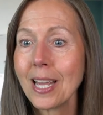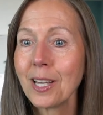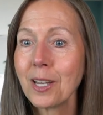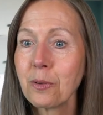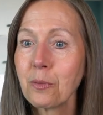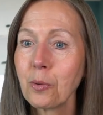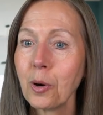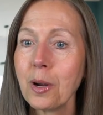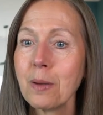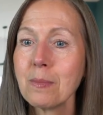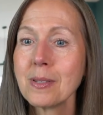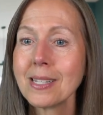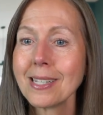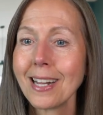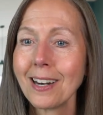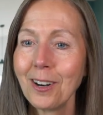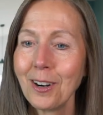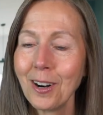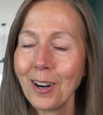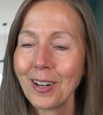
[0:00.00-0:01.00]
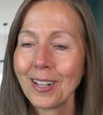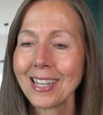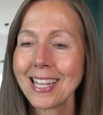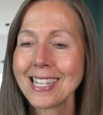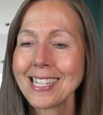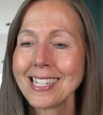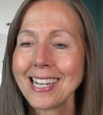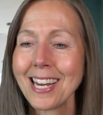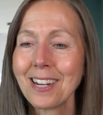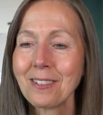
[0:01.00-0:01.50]
good worms that are
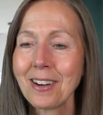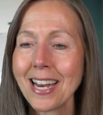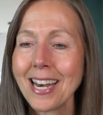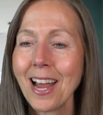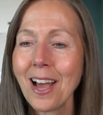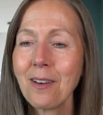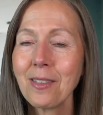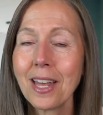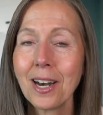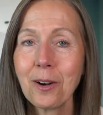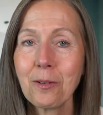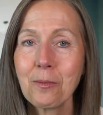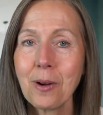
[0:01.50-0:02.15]
listing right now that are